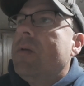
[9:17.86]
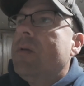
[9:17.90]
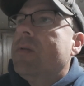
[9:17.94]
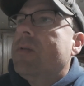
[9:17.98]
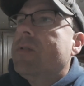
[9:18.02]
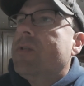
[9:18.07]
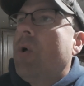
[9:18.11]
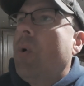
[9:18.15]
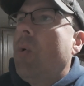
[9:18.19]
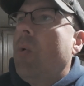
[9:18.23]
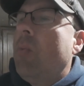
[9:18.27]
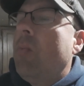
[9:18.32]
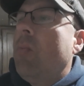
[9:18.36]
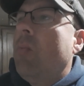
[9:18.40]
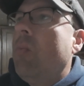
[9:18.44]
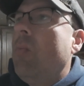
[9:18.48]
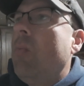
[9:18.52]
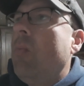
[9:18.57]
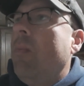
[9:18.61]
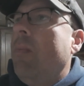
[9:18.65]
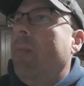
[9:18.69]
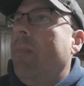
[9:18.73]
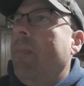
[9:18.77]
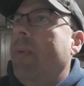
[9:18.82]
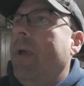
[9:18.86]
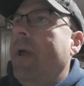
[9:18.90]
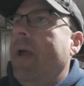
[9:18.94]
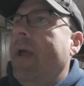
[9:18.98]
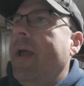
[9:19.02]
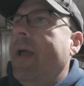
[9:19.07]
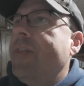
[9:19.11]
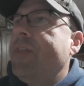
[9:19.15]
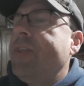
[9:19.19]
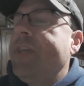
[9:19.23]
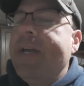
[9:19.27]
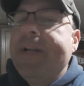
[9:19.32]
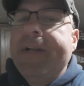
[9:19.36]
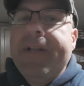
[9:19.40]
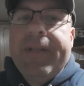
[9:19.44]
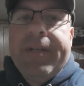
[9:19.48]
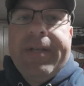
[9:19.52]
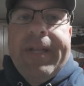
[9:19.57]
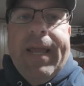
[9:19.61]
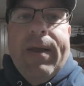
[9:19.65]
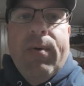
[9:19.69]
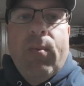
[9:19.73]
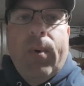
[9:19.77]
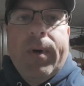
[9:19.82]
So, at the end of the
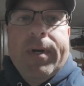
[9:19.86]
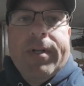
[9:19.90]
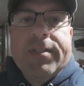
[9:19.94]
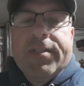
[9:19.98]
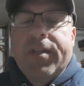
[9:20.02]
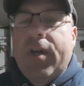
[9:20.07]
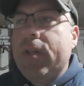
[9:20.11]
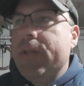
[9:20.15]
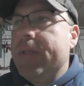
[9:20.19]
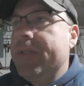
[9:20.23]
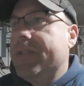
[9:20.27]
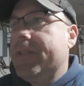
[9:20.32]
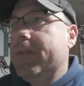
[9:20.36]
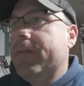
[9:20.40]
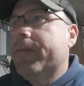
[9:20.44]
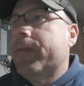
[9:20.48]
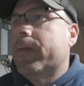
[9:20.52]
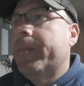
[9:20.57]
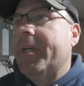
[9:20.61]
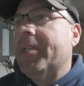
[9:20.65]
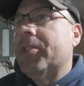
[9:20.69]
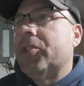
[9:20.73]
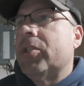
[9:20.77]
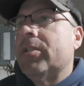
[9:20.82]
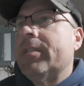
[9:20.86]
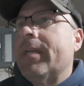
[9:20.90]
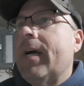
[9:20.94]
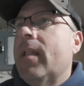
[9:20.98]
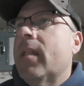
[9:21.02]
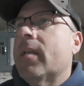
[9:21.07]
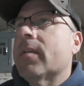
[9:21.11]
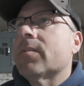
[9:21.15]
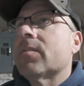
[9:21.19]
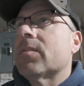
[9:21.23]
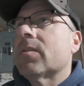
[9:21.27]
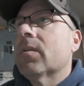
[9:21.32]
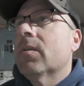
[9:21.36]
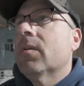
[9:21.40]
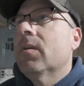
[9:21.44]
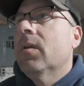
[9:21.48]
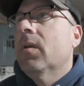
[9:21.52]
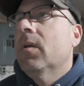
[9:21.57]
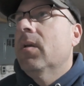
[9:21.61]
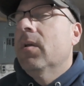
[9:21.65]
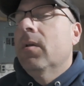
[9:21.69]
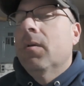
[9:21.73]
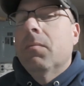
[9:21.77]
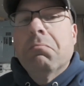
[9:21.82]
day, what does all this information tell us?
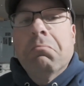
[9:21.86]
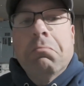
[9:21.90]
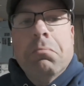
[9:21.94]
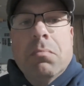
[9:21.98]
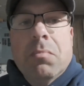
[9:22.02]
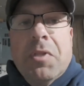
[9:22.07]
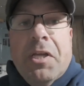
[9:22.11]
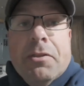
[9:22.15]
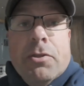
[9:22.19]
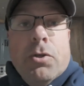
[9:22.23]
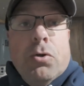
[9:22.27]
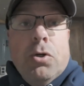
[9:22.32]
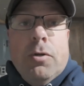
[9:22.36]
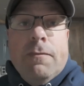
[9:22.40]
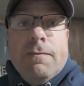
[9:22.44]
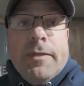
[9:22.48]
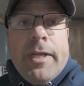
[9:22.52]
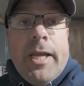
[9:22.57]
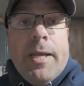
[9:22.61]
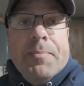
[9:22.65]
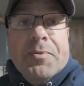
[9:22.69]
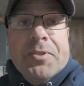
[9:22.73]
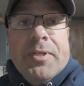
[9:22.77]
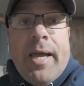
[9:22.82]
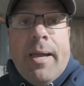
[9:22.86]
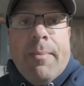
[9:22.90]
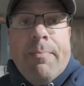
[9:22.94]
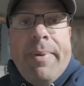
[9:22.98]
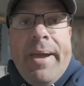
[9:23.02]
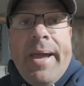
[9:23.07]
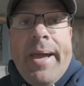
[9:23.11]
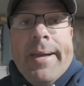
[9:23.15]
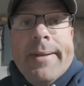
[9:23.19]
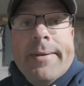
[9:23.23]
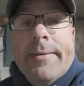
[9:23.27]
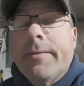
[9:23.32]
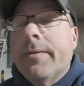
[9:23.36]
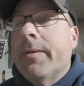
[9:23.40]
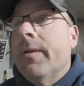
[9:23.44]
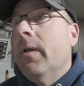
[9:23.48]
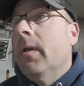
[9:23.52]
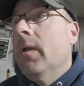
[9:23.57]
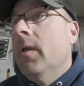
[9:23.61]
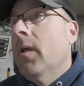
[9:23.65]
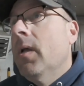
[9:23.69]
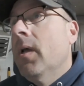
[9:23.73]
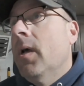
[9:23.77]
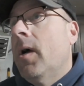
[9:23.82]
That the hoof tape's not bad.
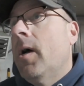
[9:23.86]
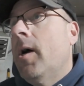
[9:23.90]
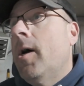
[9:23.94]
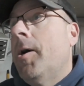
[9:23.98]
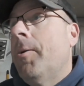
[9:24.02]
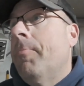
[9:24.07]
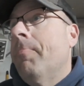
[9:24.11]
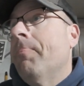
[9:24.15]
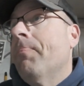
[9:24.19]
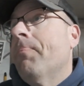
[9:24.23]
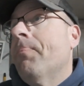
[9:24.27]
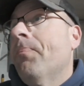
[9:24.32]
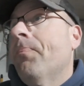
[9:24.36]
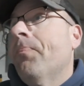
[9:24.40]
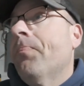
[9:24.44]
I